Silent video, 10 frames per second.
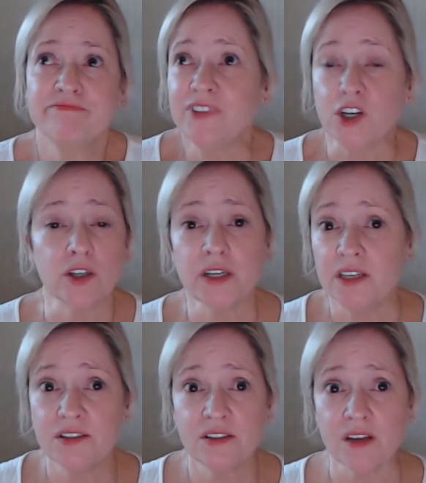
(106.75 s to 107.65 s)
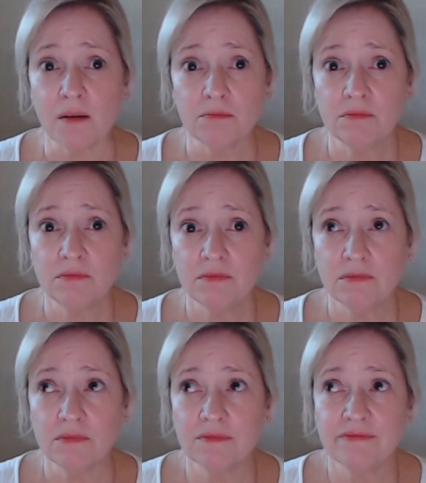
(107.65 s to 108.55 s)
there is some
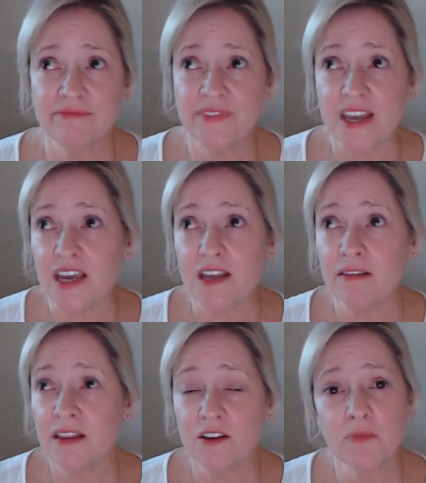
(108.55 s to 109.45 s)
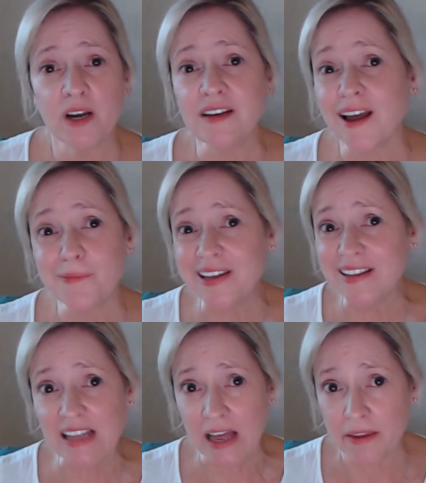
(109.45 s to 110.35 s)
thinking that there might not be a
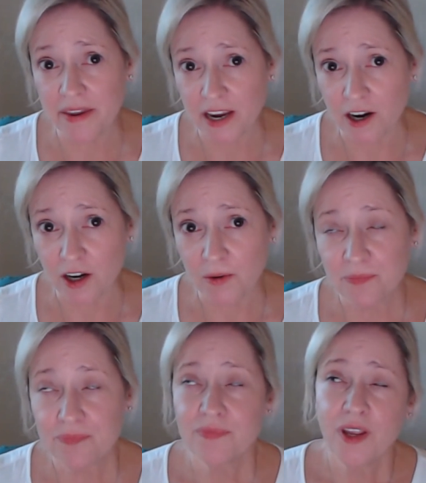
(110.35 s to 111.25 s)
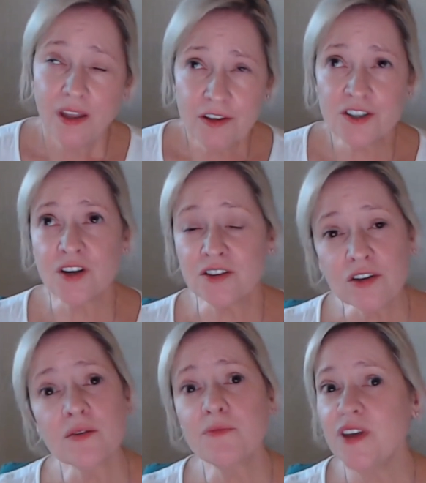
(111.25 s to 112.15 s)
lot there. There's
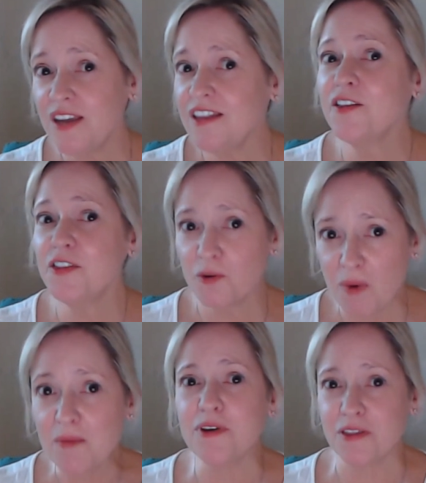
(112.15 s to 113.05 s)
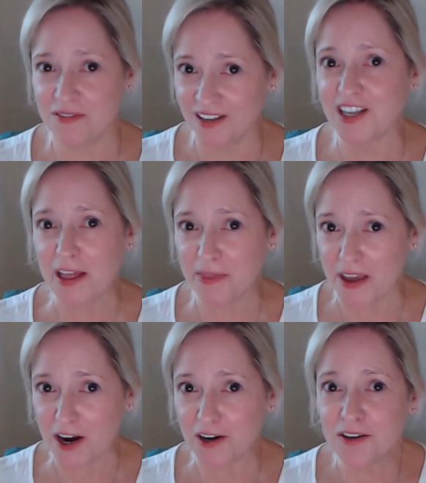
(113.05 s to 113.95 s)
also some thinking that there might be a lot
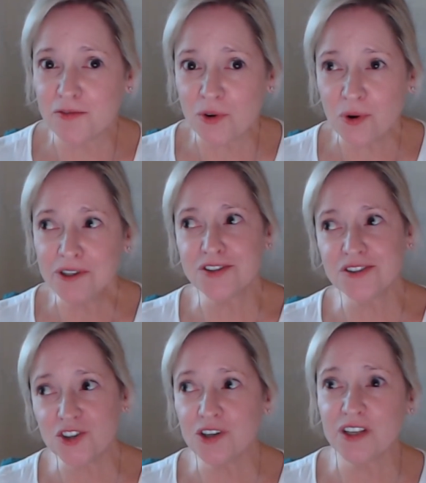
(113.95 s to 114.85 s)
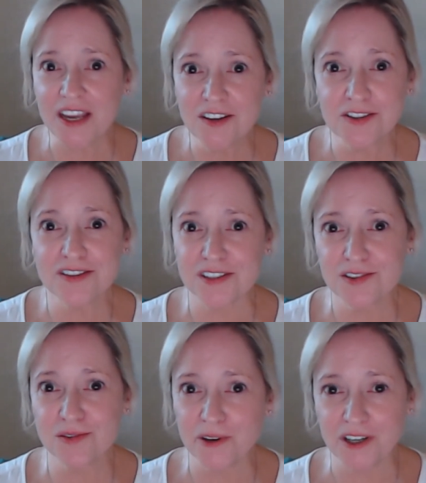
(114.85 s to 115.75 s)
there. And of course, Charlie
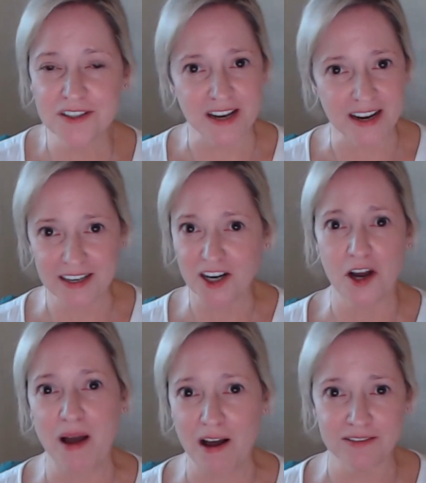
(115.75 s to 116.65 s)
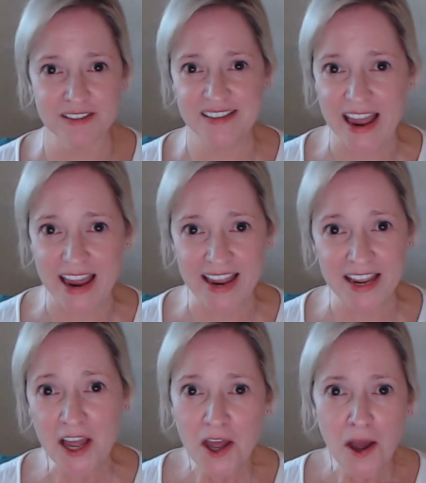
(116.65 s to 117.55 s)
Adelson's lawyer is not going to come out and
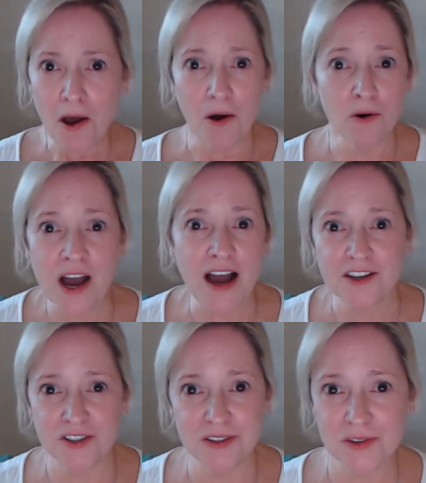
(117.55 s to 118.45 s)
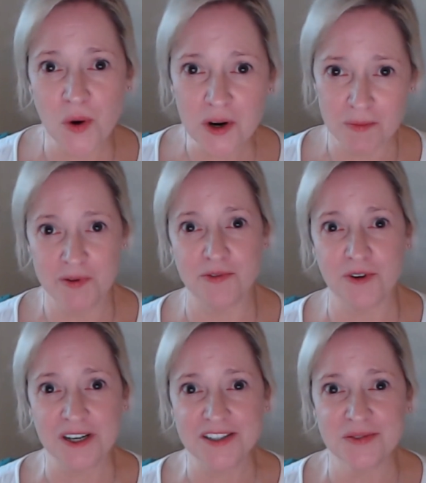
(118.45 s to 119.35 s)
say, oh gosh, this is horrible
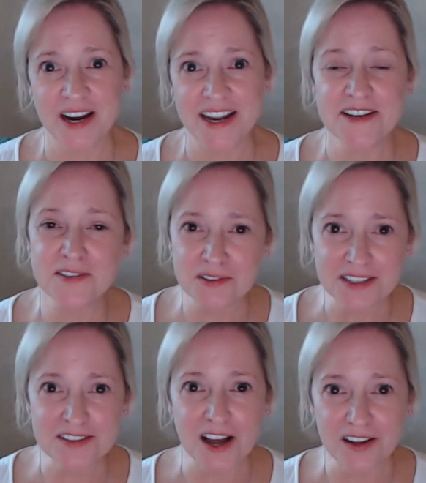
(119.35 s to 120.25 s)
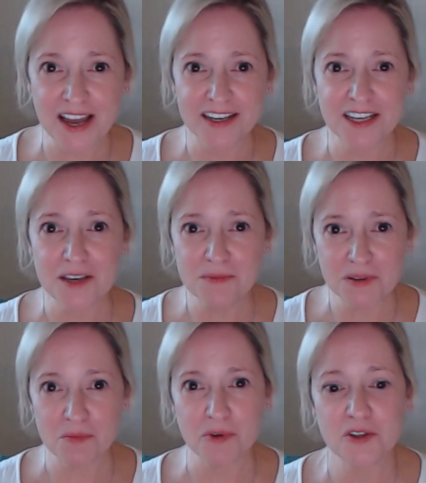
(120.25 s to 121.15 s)
for us, right? So let's all kind of keep
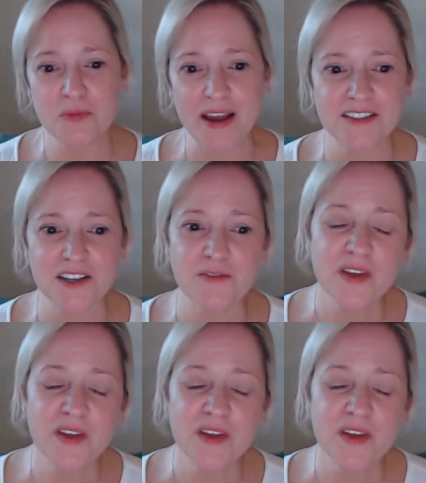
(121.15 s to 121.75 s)
some perspective.